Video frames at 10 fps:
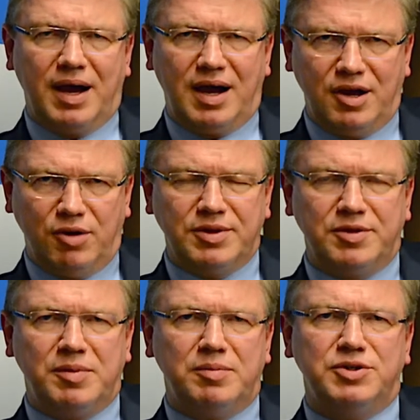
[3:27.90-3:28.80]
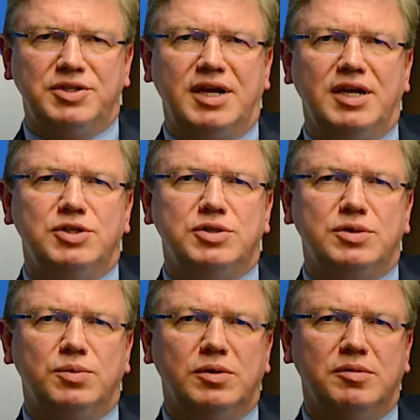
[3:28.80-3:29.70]
I hope that the member
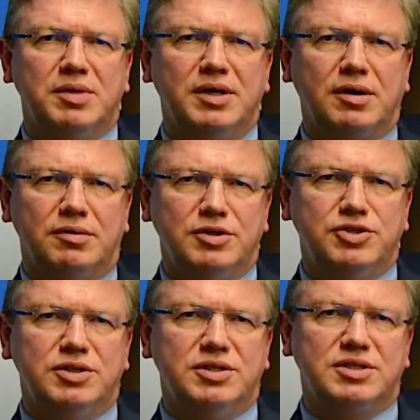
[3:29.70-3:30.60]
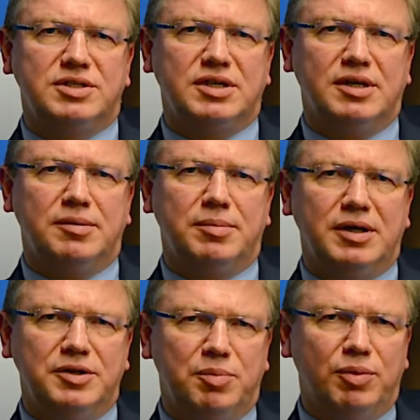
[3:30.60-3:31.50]
states will be courageous
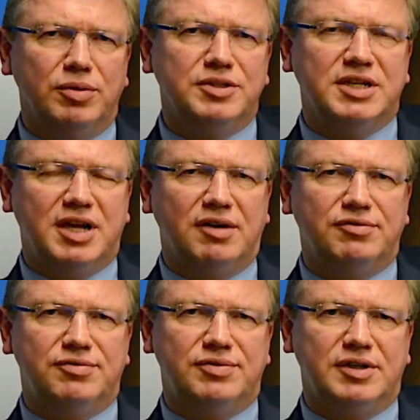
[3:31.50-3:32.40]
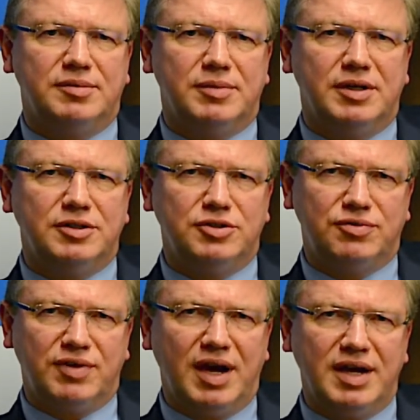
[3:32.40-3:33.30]
and bold enough to
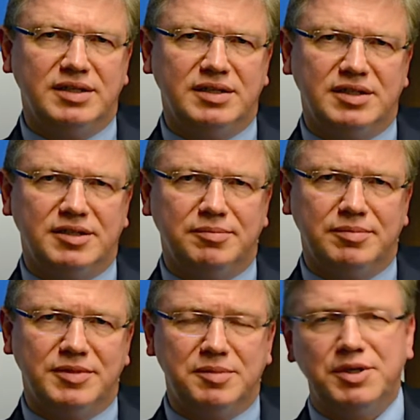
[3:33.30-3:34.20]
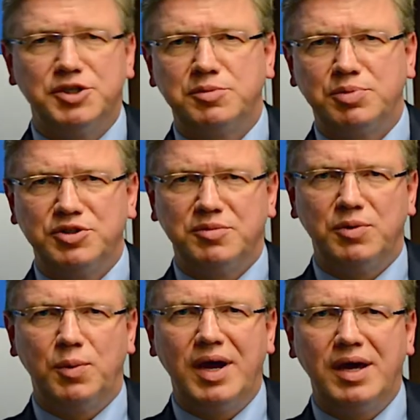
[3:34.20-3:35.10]
find the best
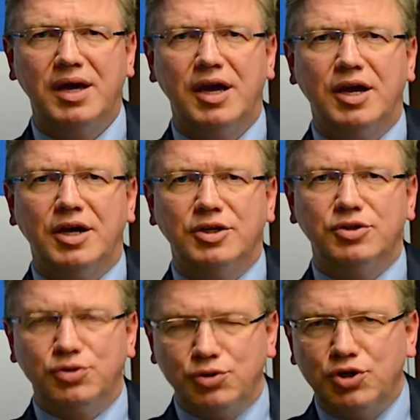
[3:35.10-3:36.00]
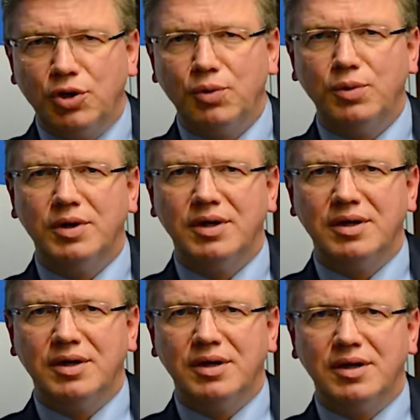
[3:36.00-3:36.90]
possible way to show
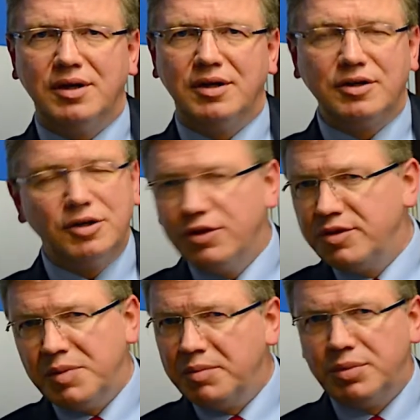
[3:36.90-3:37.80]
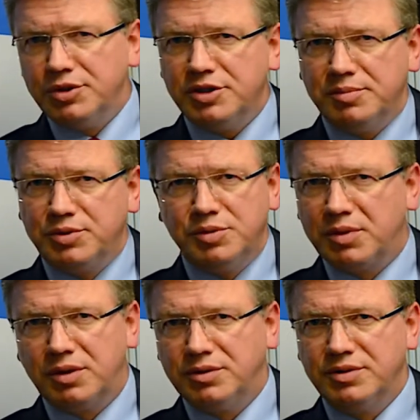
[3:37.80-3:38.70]
not the membership
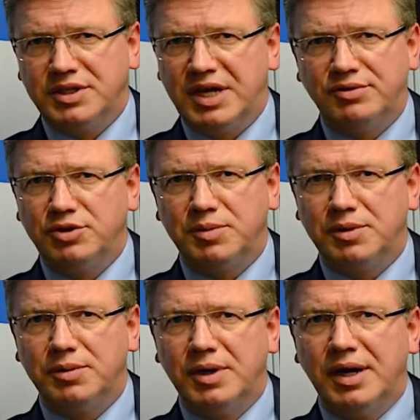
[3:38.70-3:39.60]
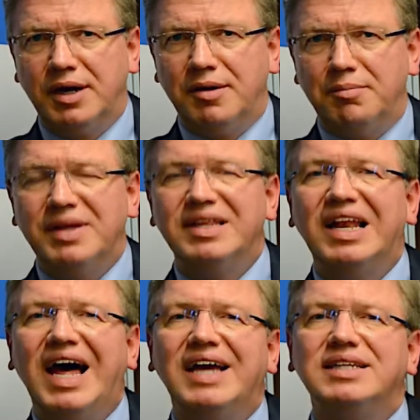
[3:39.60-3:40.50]
tomorrow or the day after tomorrow, but the
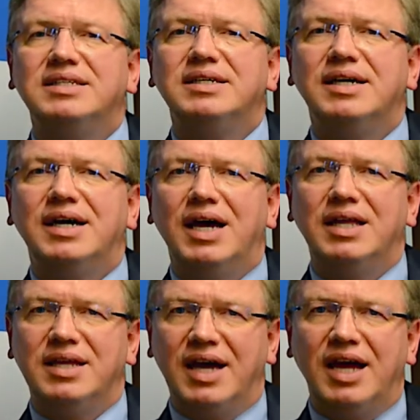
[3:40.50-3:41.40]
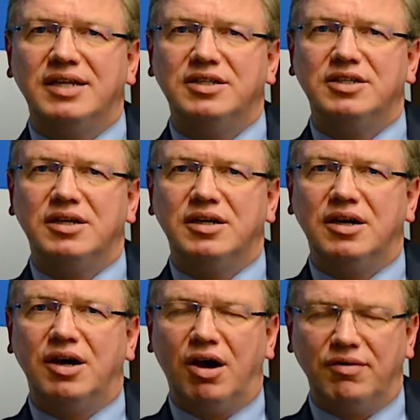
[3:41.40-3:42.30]
light at the end
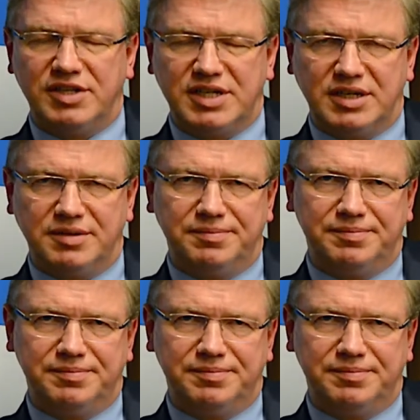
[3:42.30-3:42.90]
of the tunnel.